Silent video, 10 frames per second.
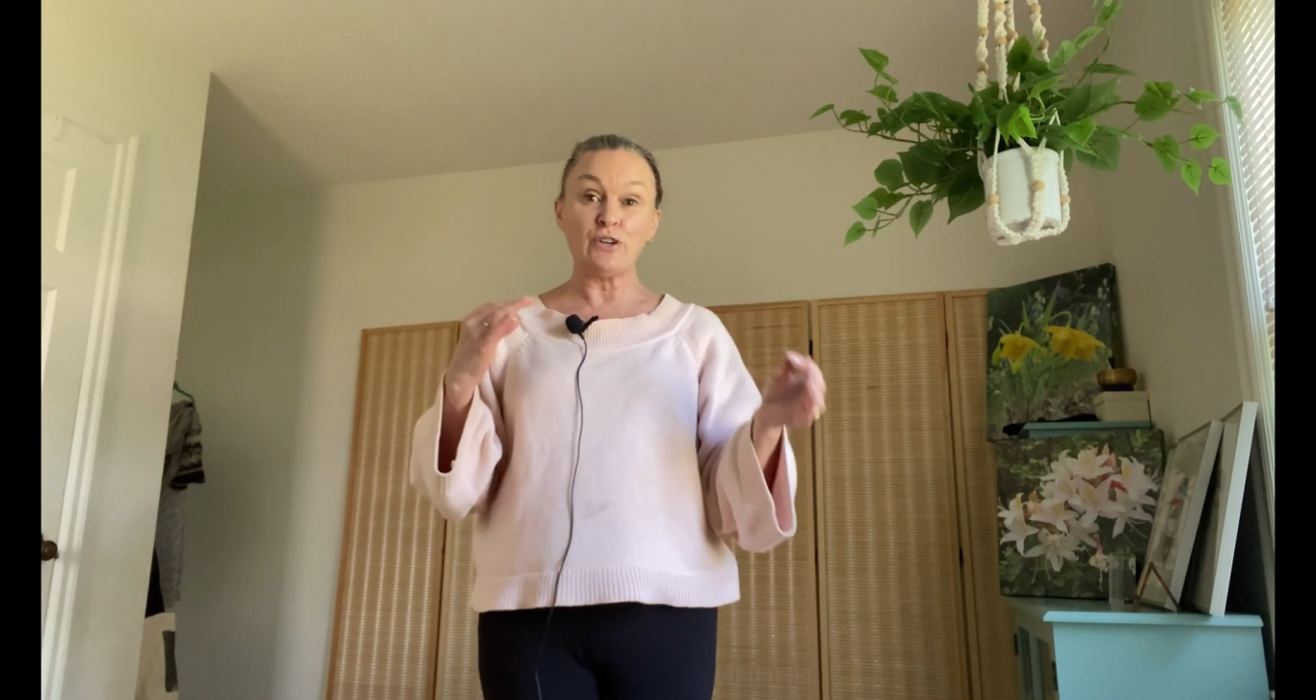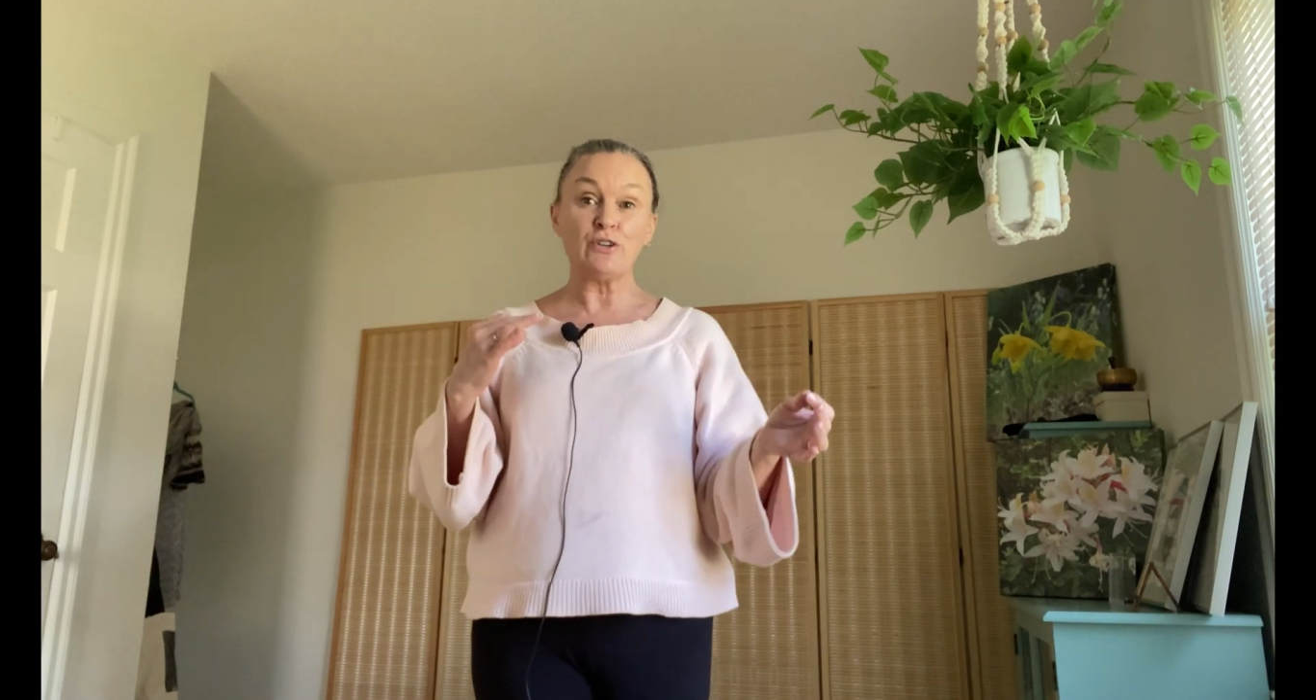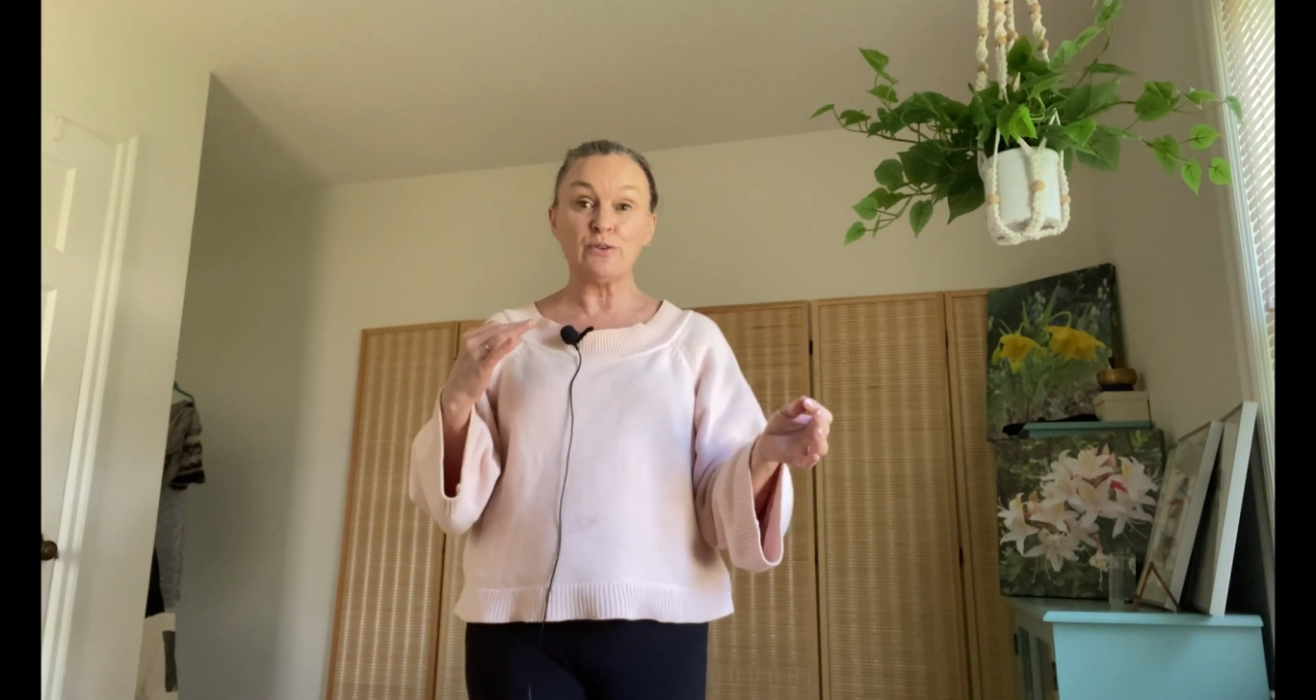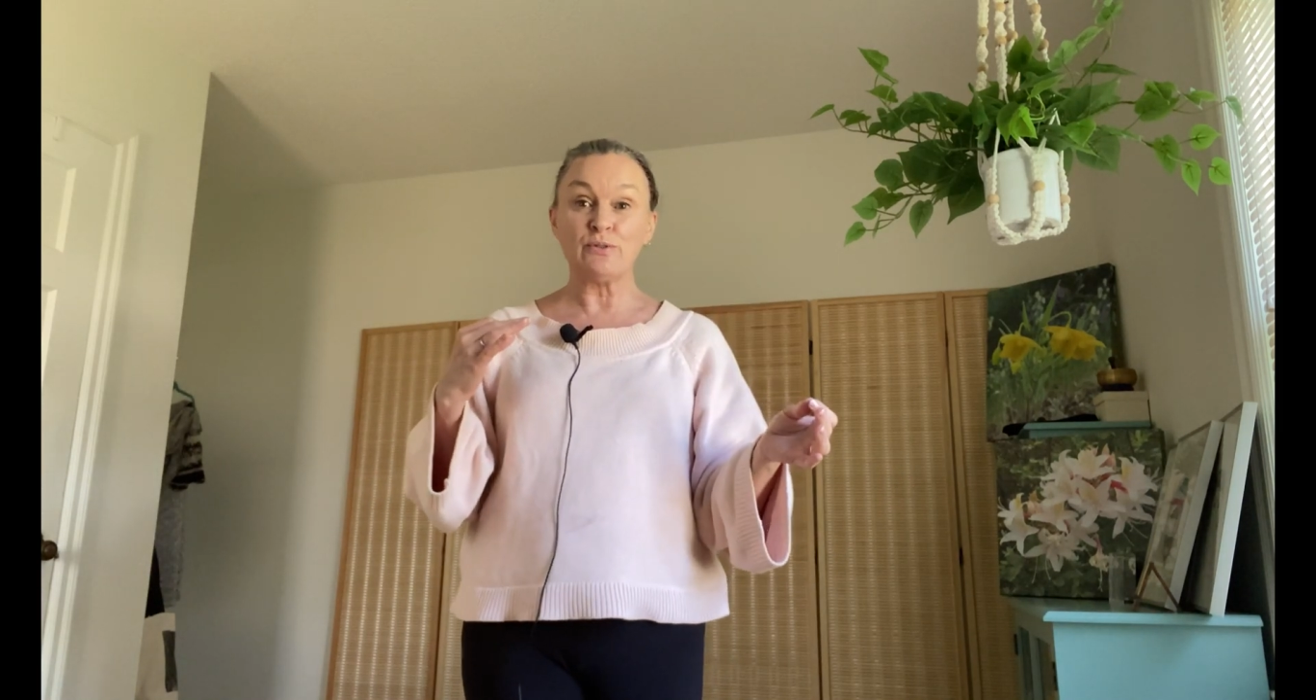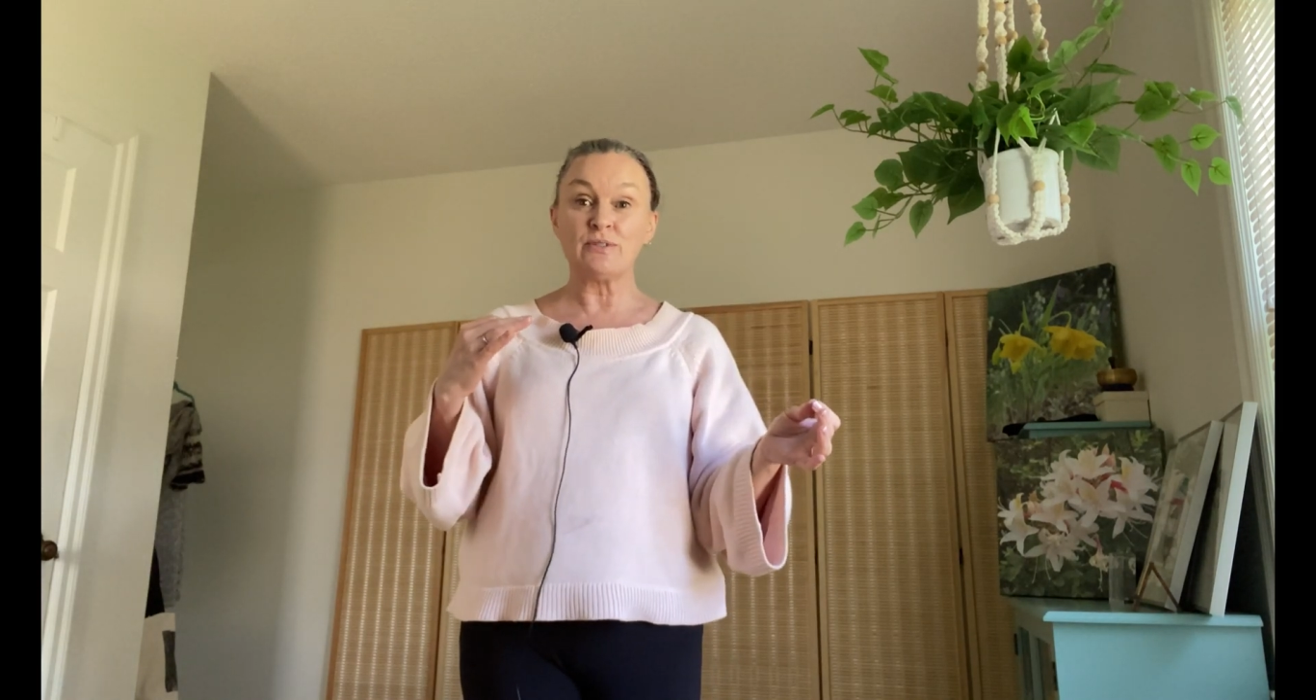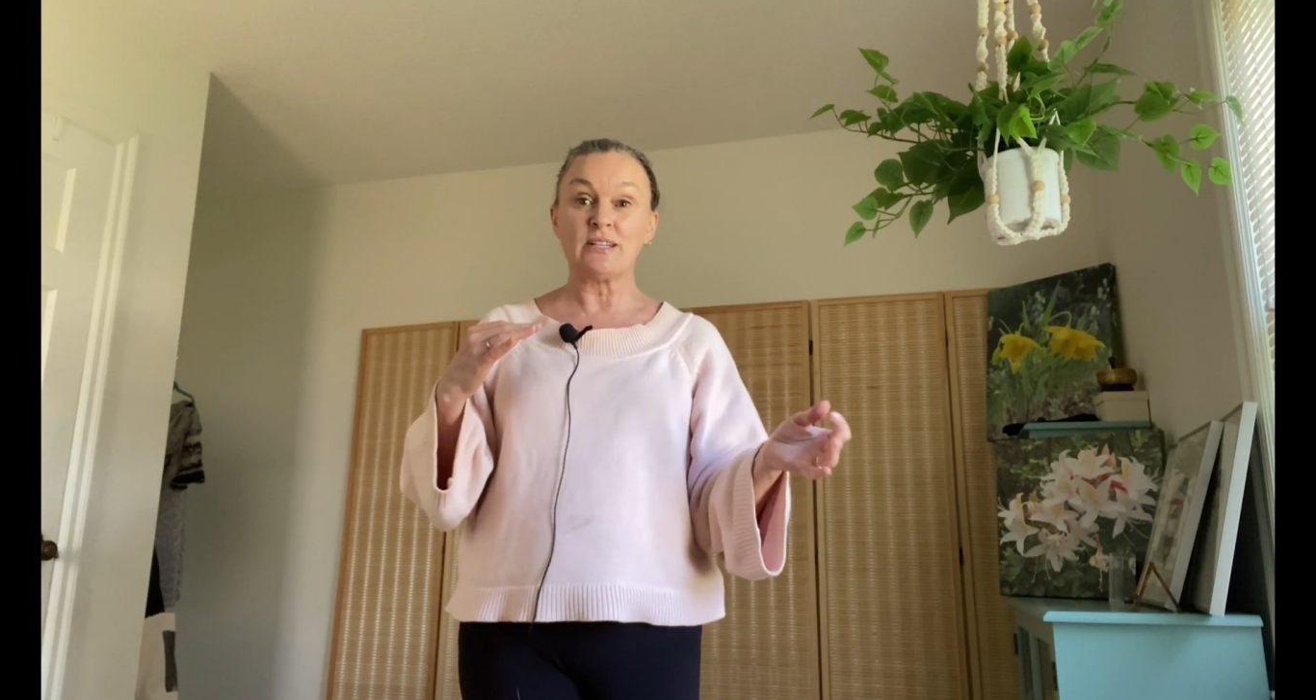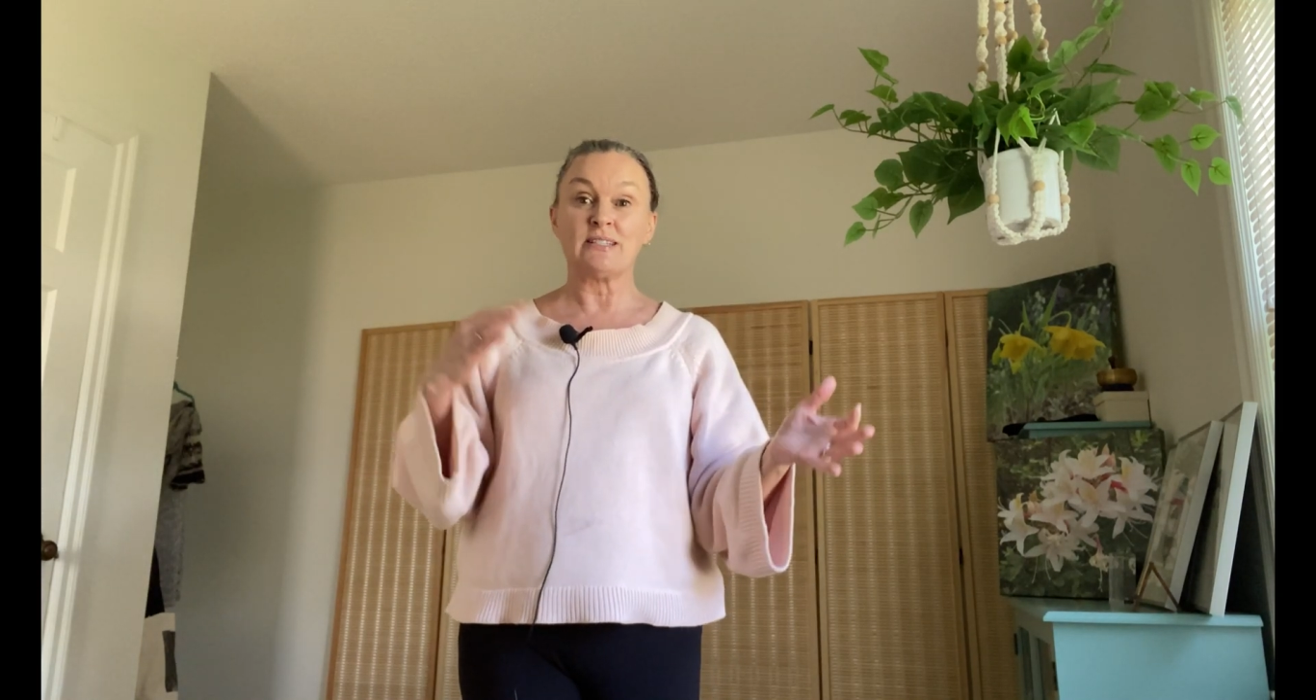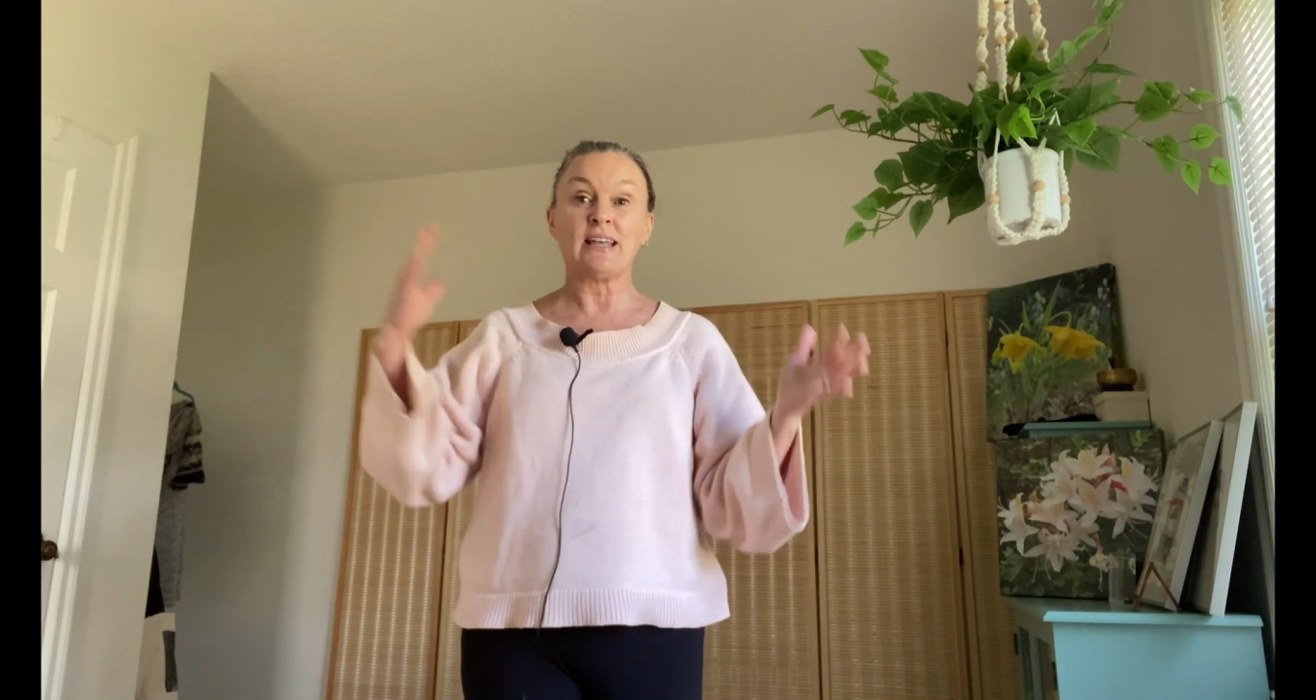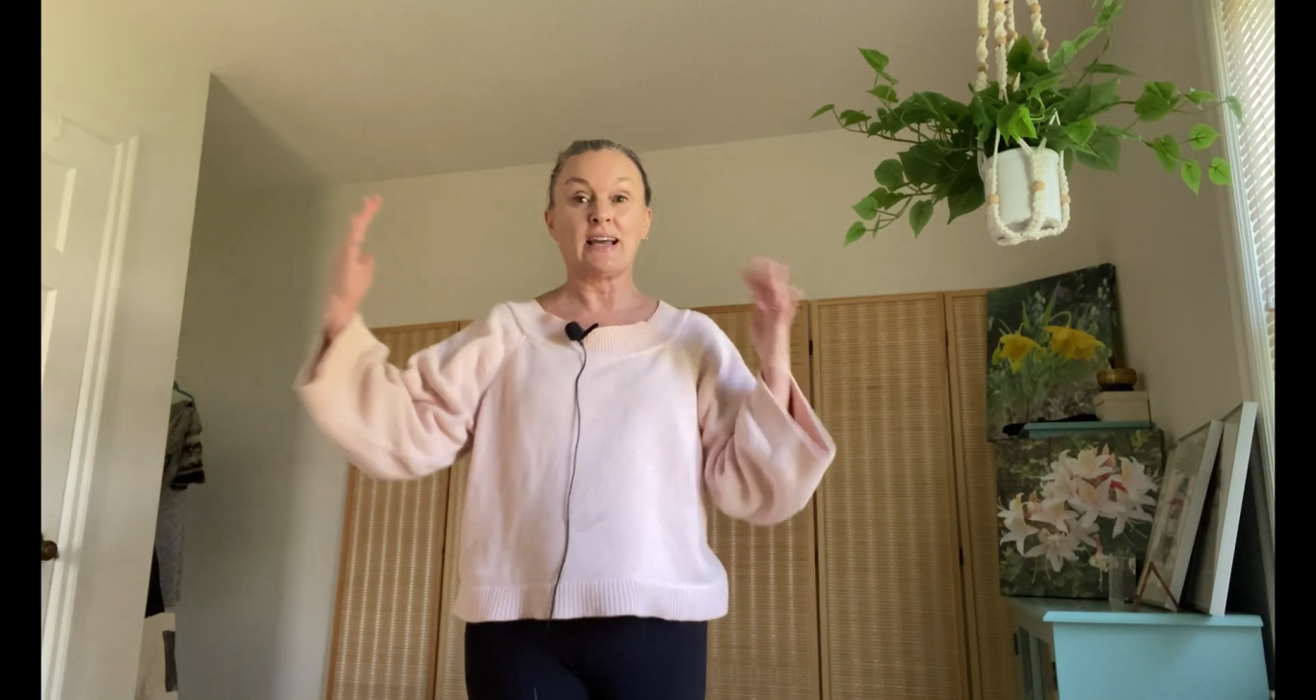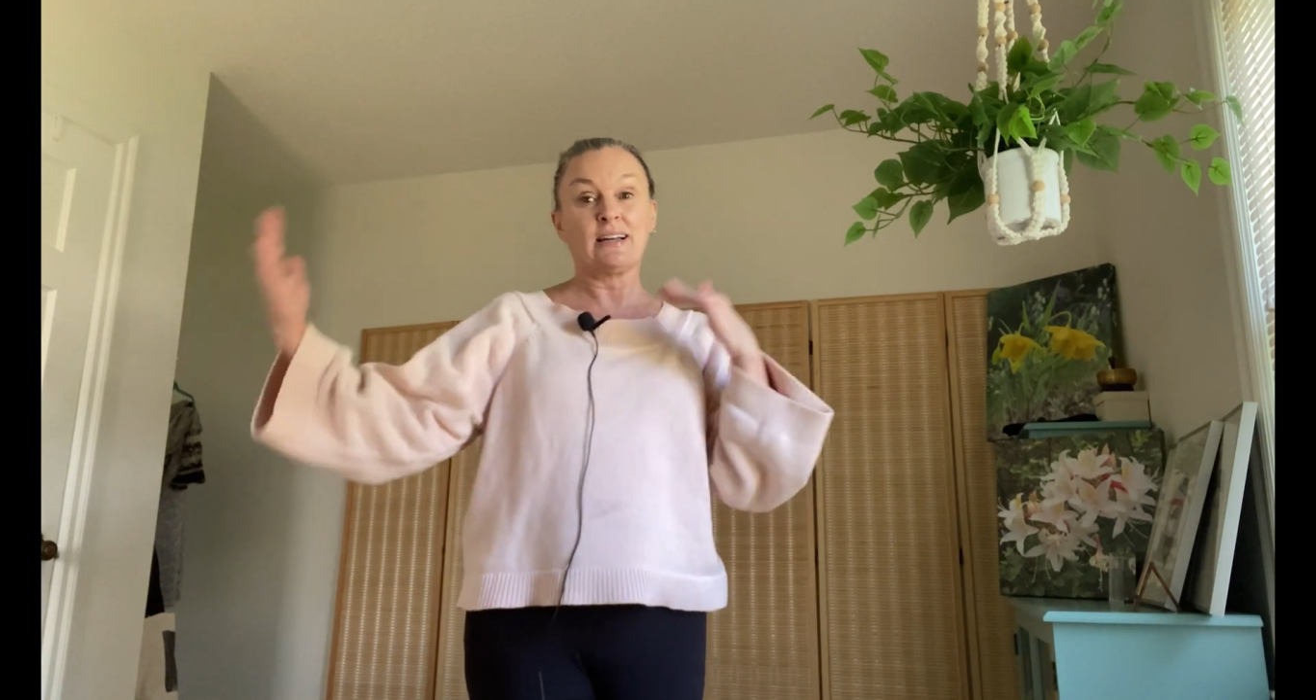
news is that